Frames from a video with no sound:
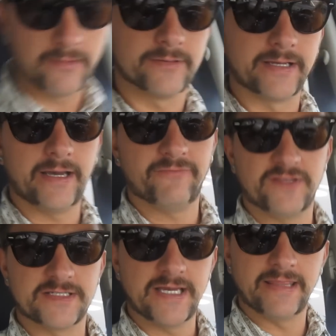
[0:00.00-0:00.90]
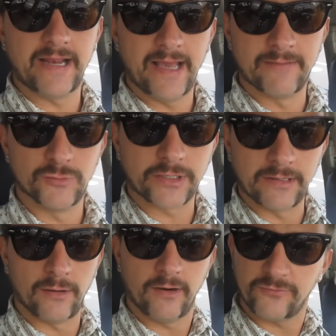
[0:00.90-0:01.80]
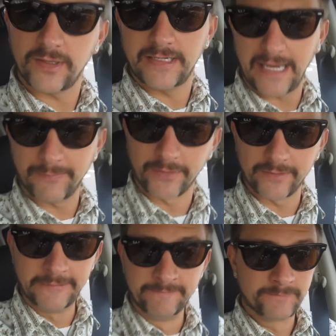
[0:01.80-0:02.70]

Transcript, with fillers: would have to say that I am looking awfully dapper.